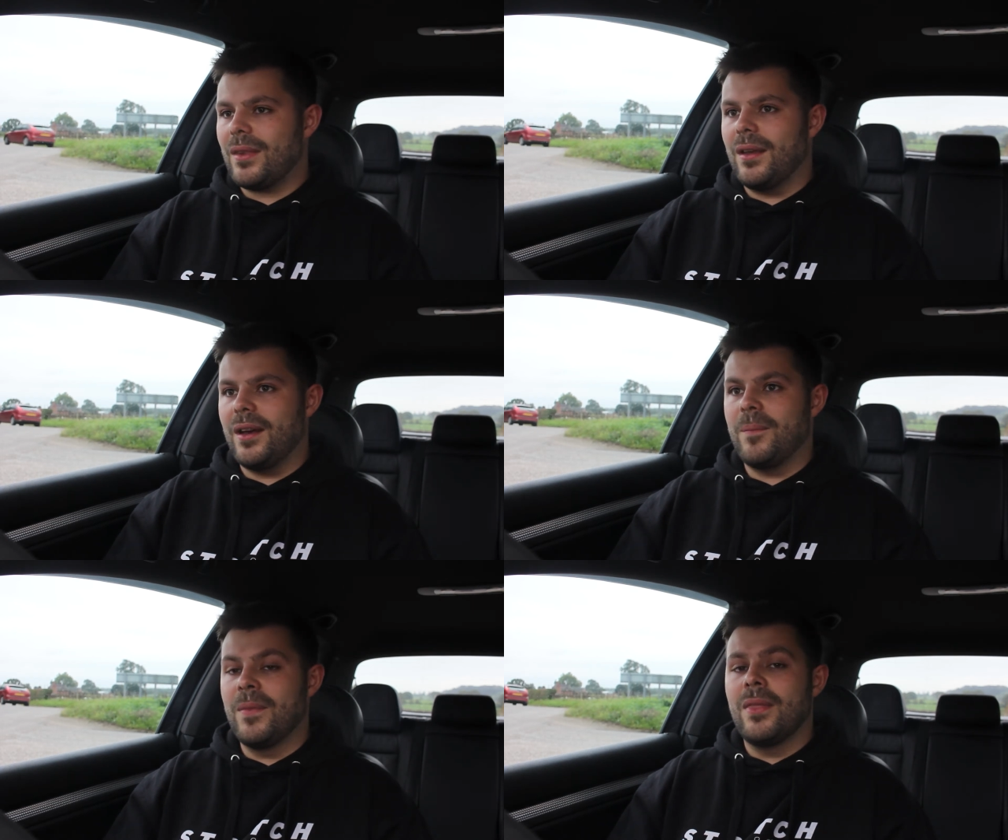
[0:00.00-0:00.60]

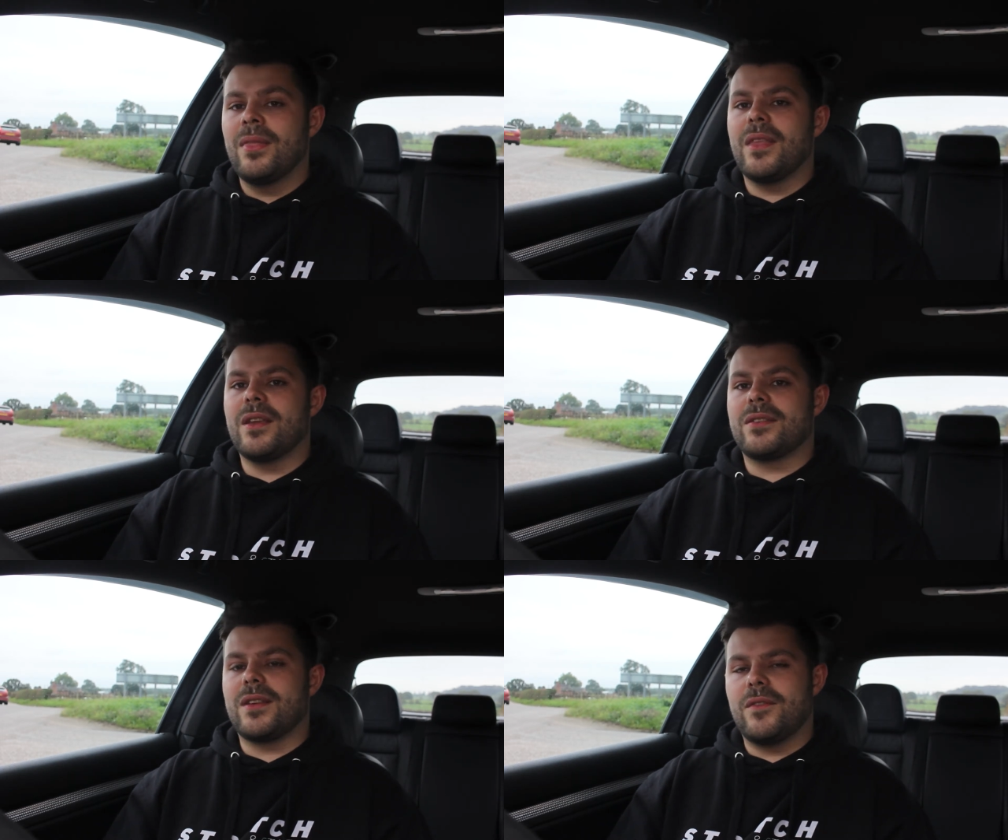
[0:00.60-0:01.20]

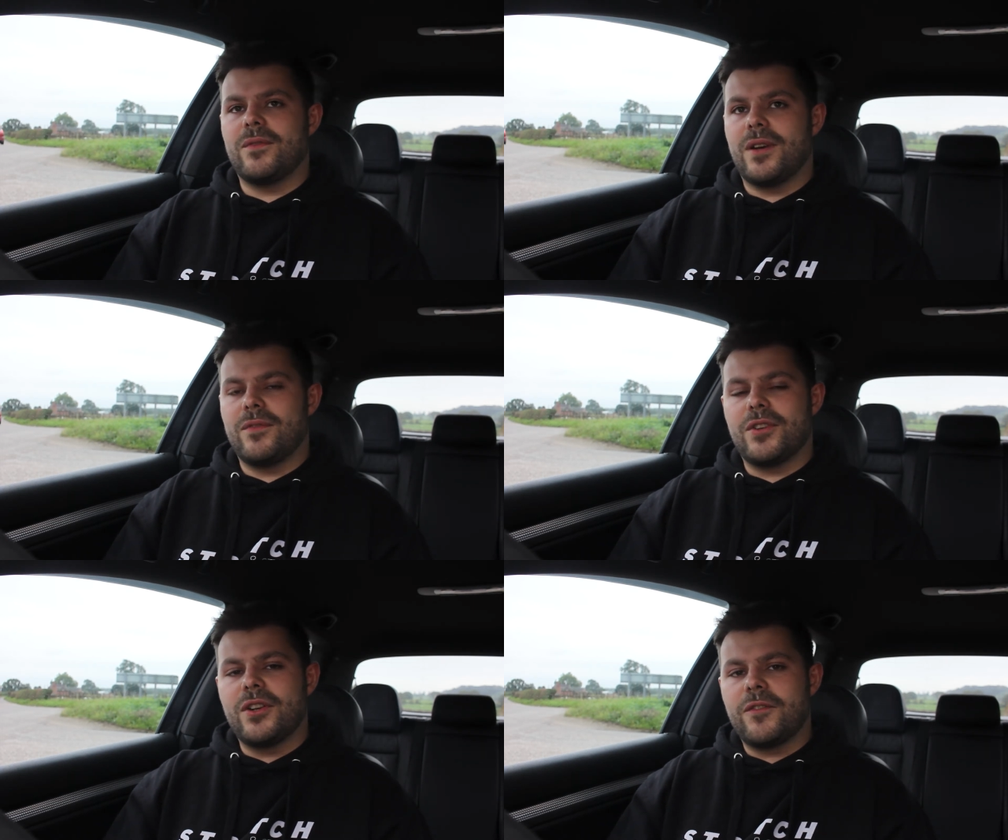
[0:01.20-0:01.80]

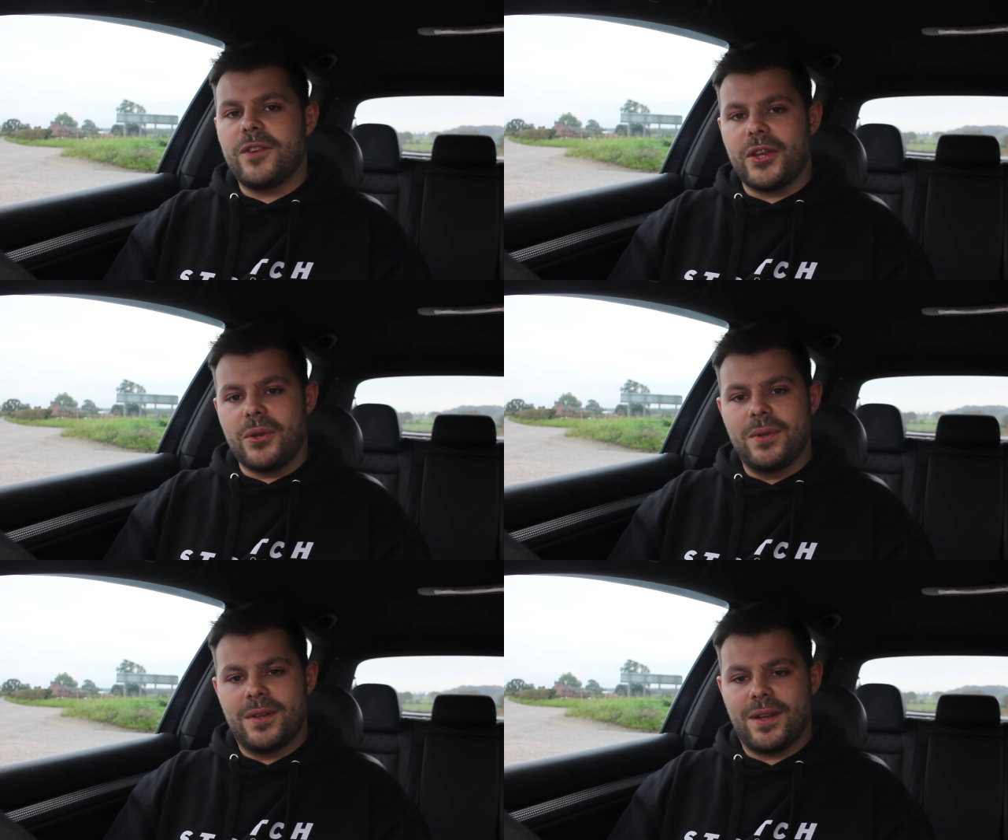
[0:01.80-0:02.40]
I've done a
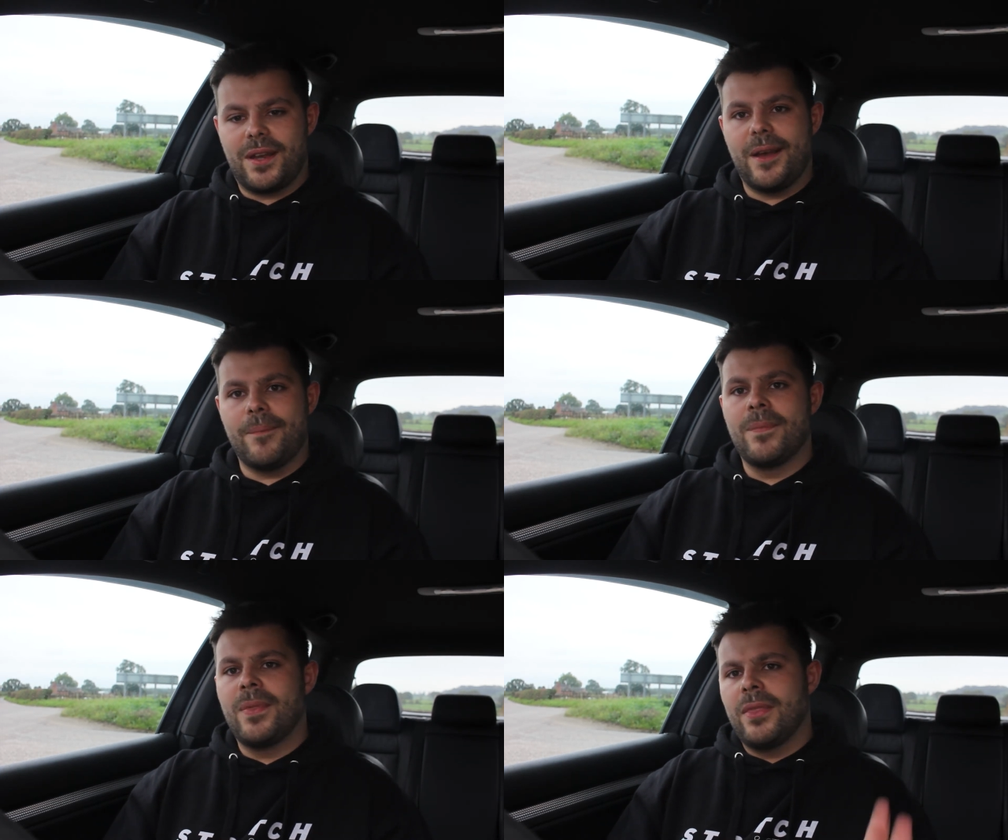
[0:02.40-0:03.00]
few. The
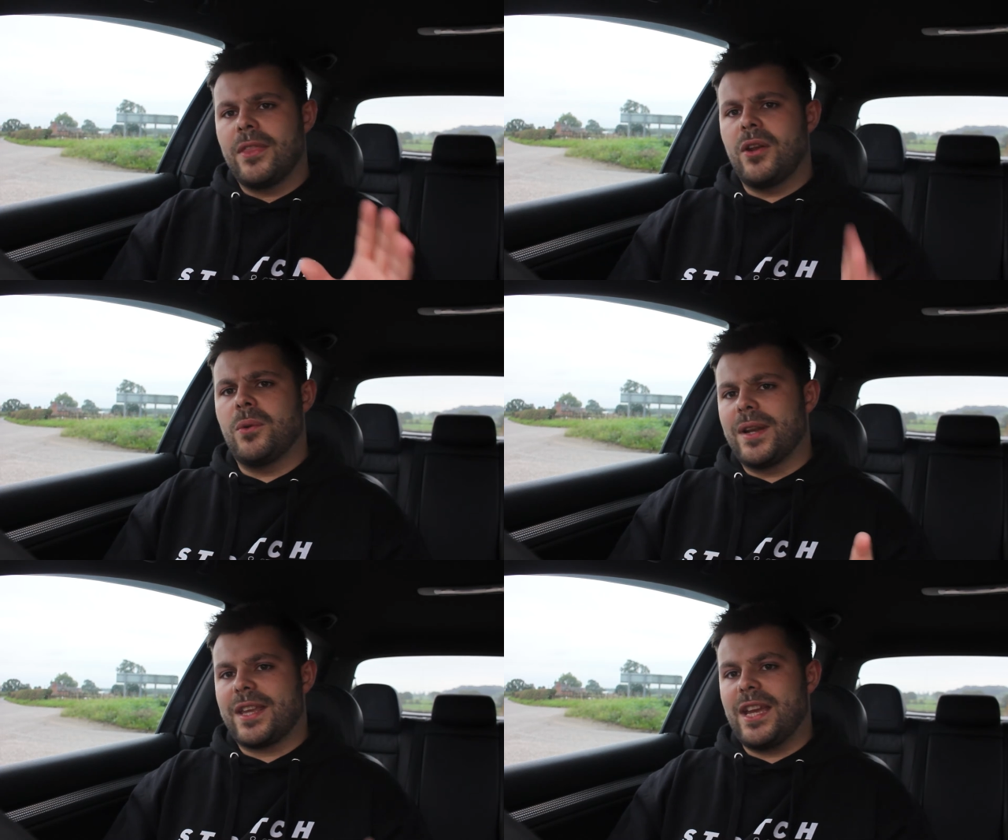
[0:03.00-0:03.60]
only
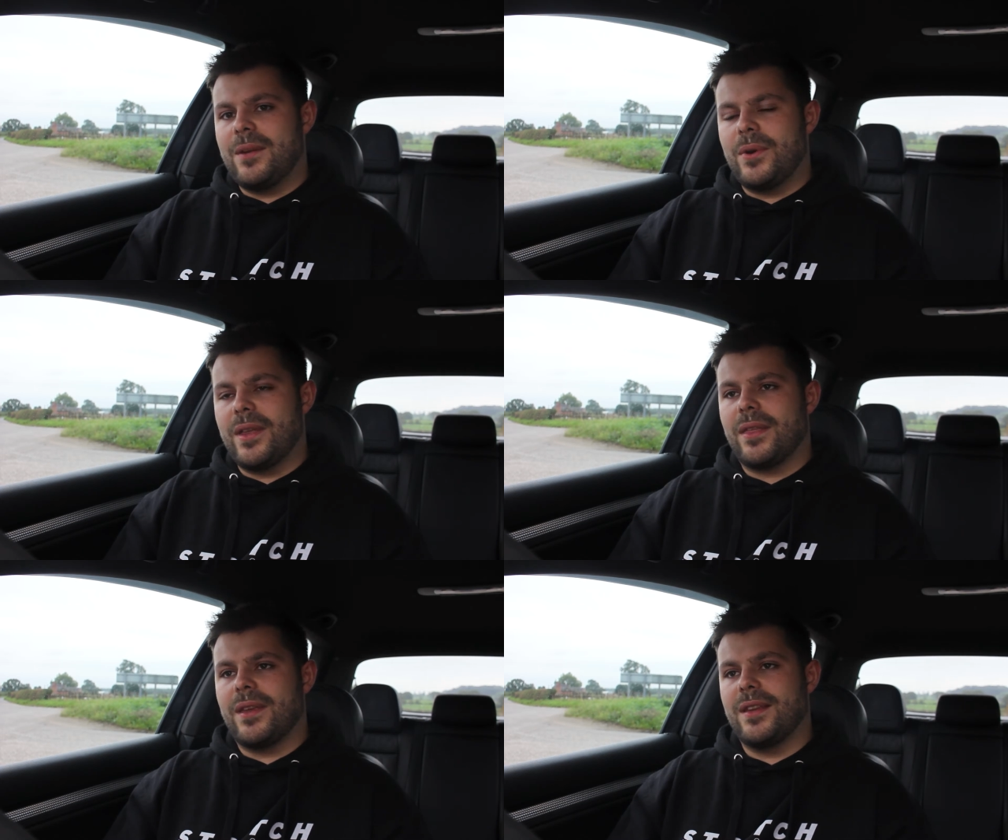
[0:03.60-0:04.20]
one it came
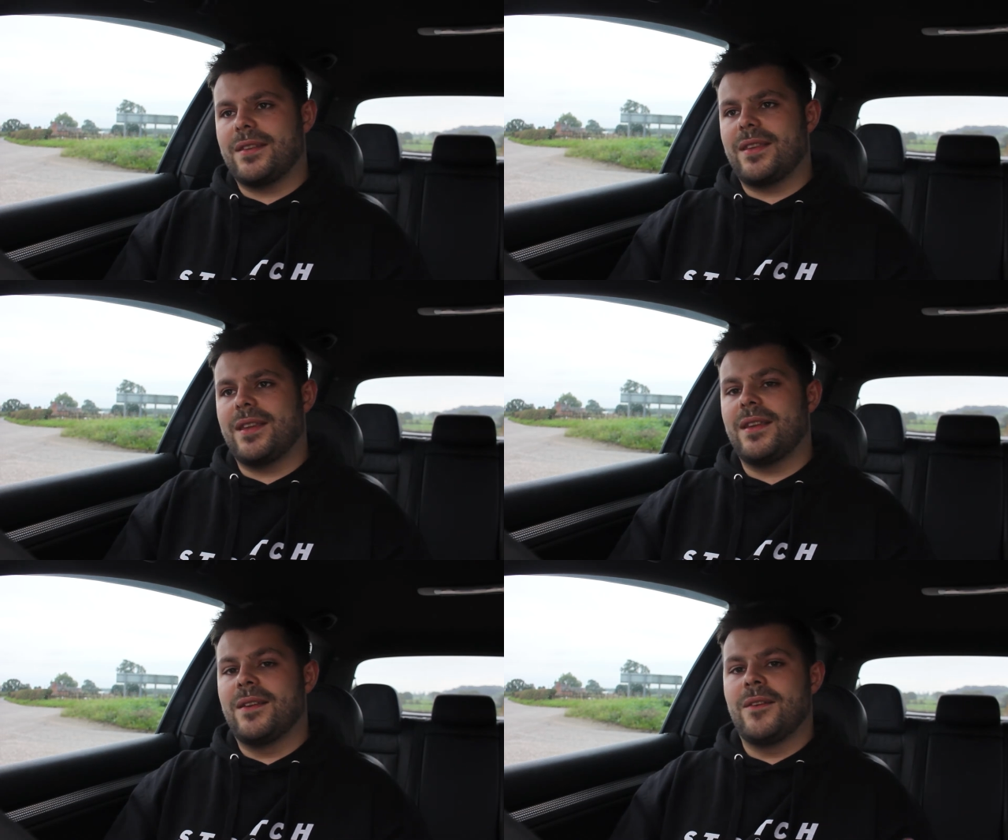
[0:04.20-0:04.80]
with is
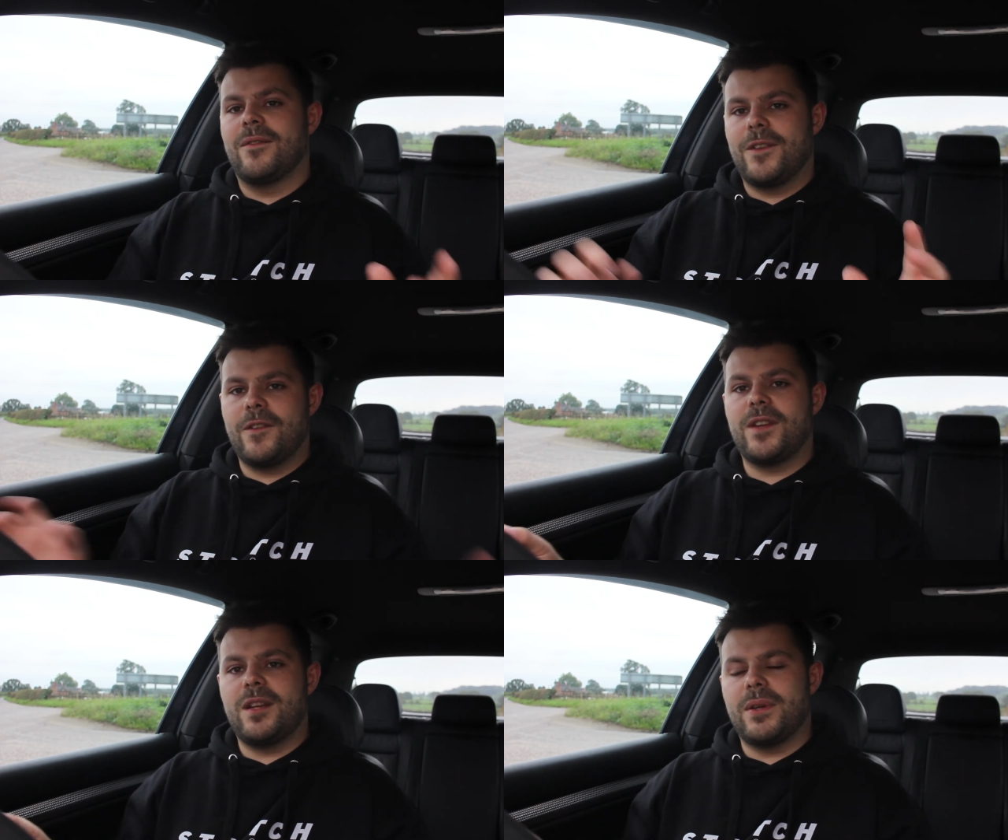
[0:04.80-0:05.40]
the
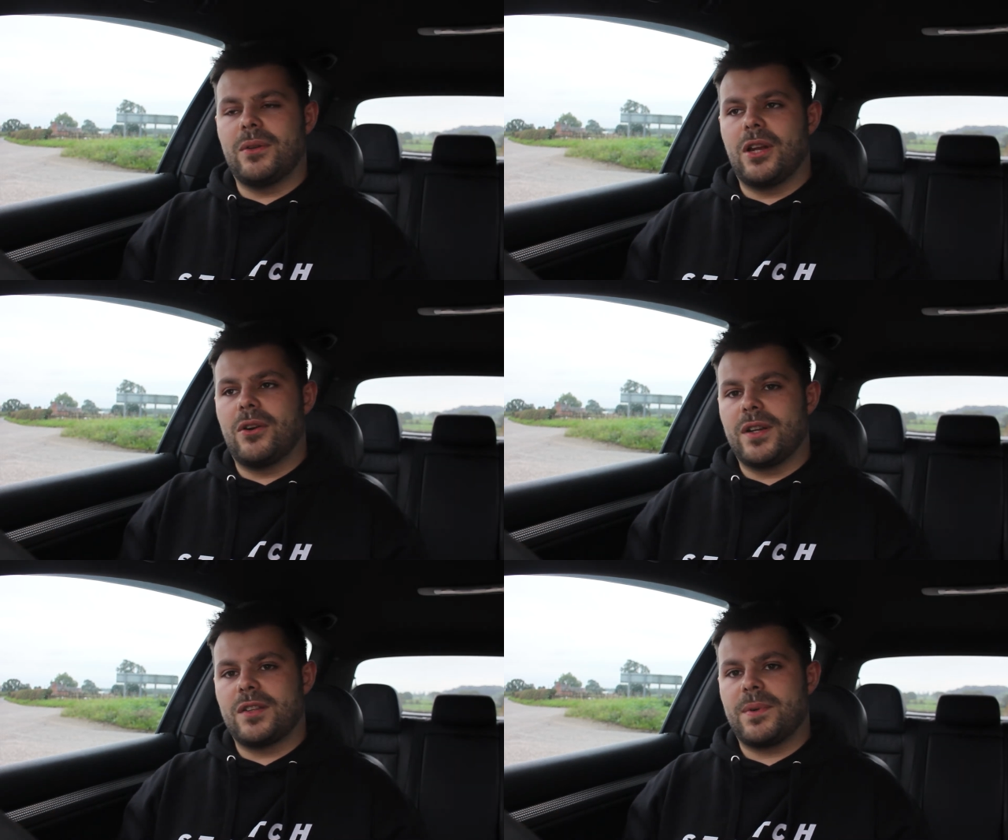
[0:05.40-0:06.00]
15mm
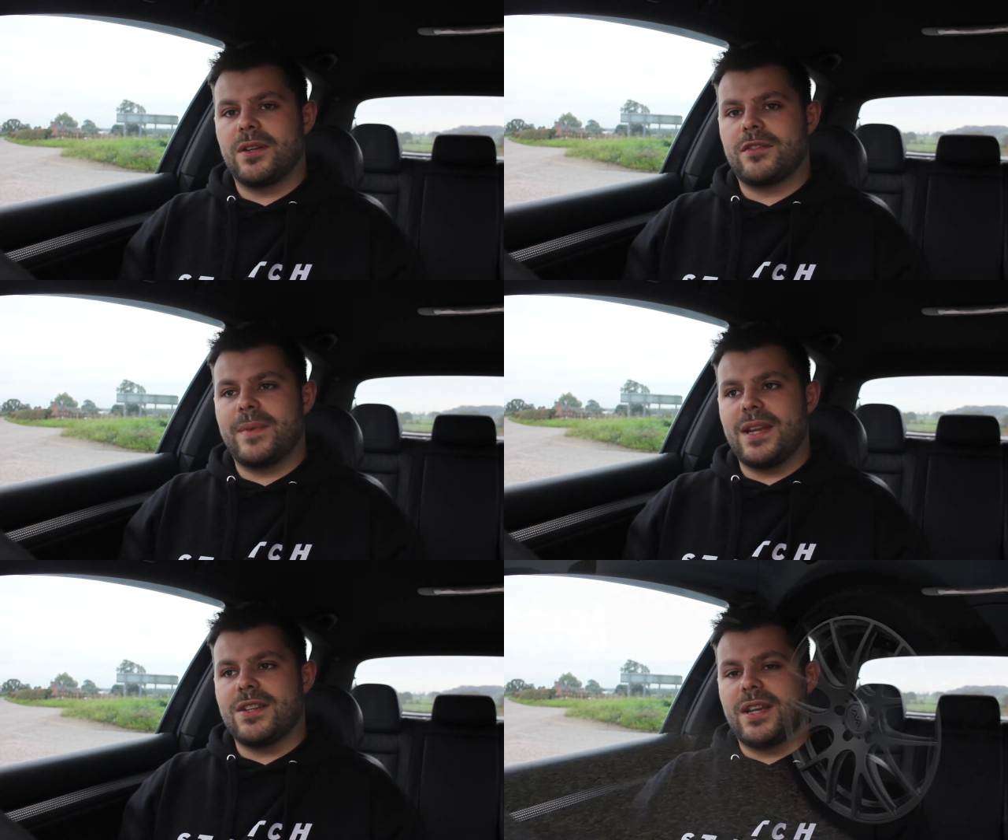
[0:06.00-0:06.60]
lowering springs from
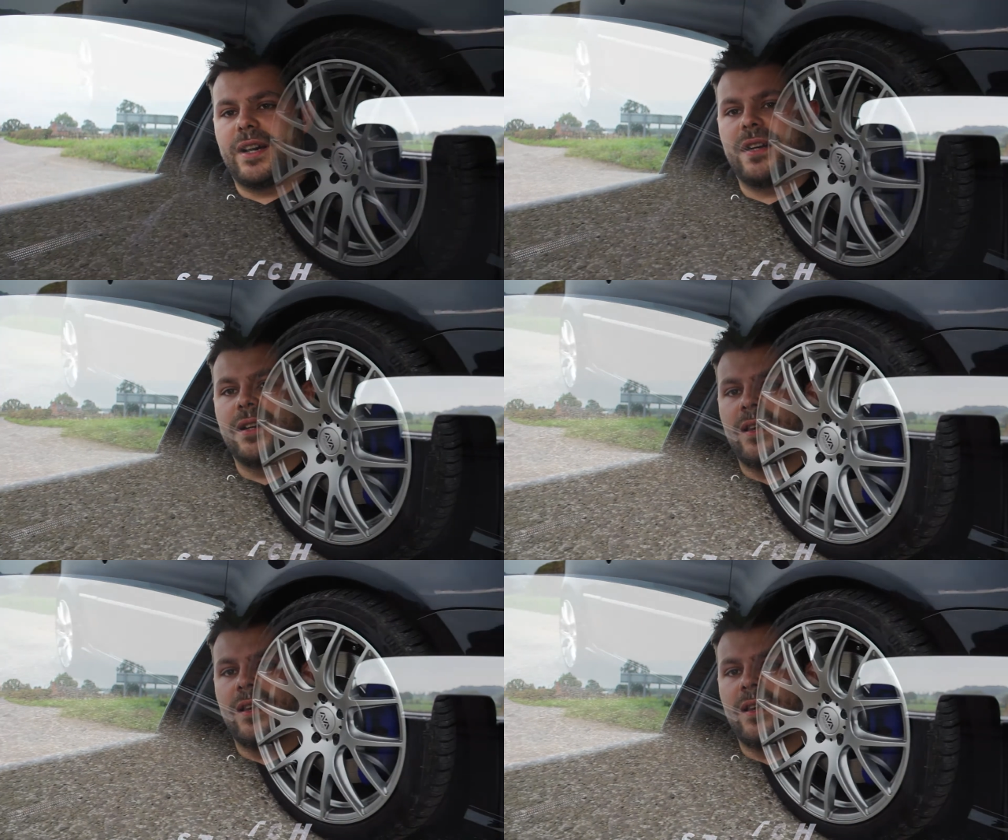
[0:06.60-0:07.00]
H.M.U.